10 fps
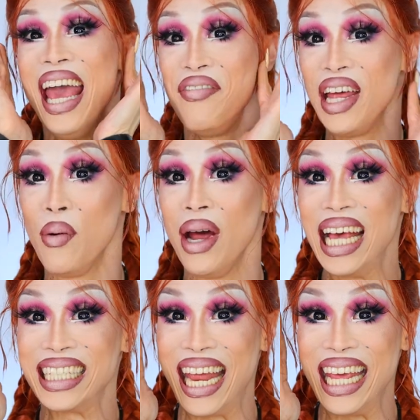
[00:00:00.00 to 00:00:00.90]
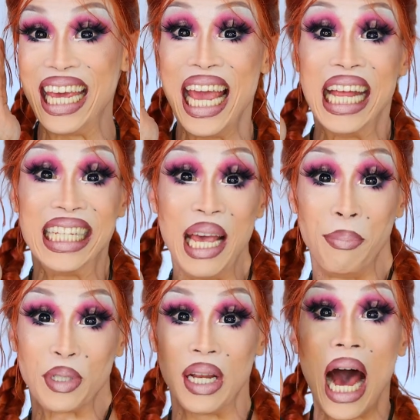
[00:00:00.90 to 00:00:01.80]
if anyone has any
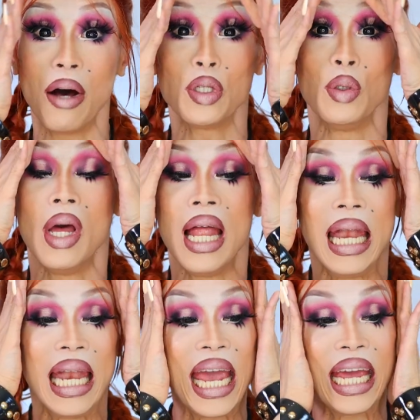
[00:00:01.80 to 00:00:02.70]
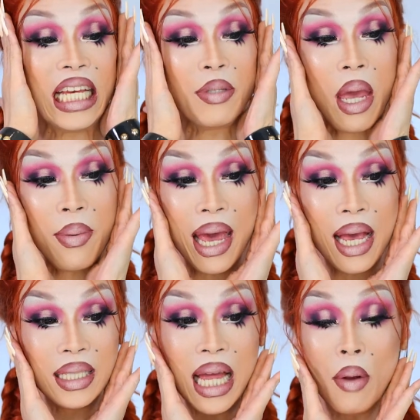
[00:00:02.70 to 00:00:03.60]
tips on how to lay these baby
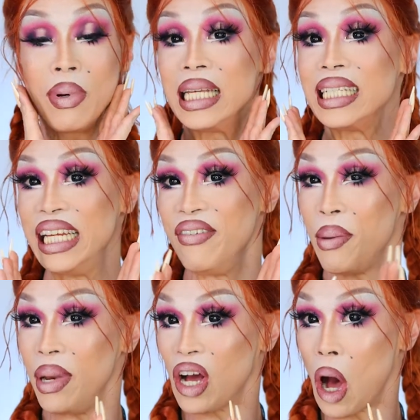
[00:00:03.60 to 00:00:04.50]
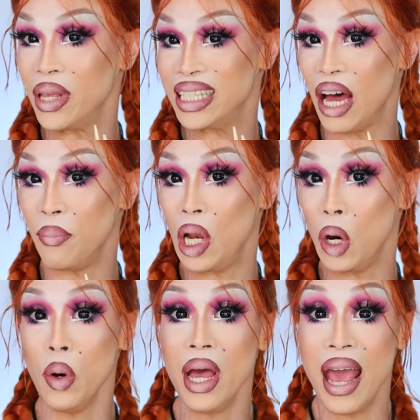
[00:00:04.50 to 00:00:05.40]
hairs down, please leave them in the comments down
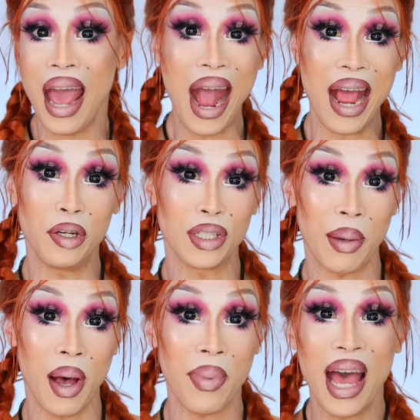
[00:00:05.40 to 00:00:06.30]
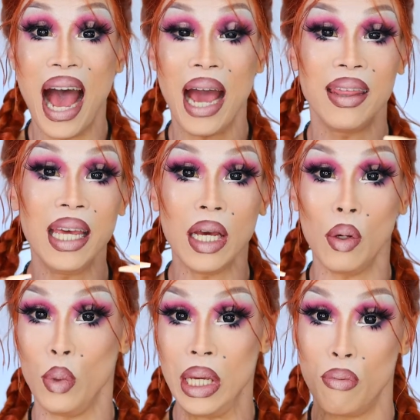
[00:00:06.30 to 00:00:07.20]
below. And to sum up, I think
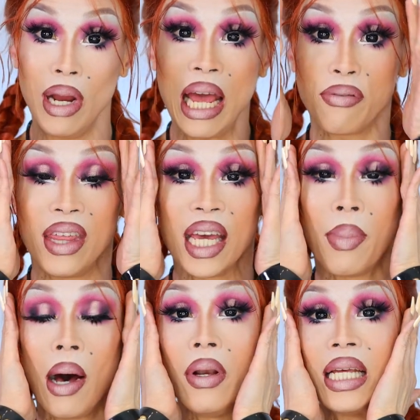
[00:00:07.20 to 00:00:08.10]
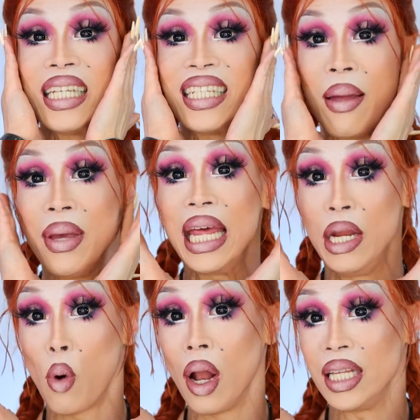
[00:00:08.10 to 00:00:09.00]
we really have to think about the systemic
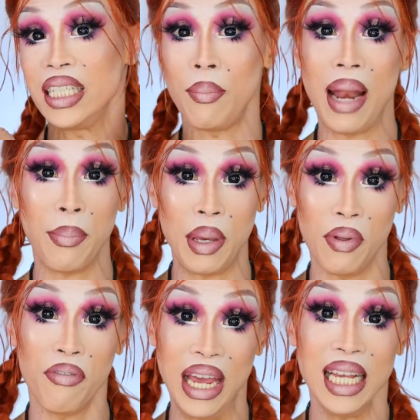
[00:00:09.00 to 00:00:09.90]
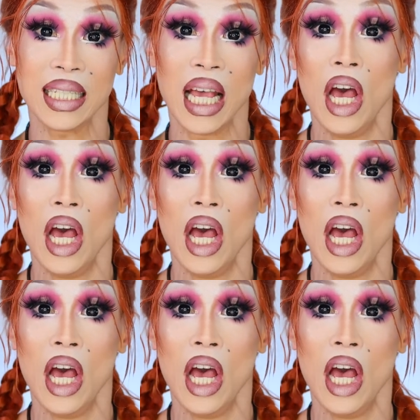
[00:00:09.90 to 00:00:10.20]
inequalities that Black people face,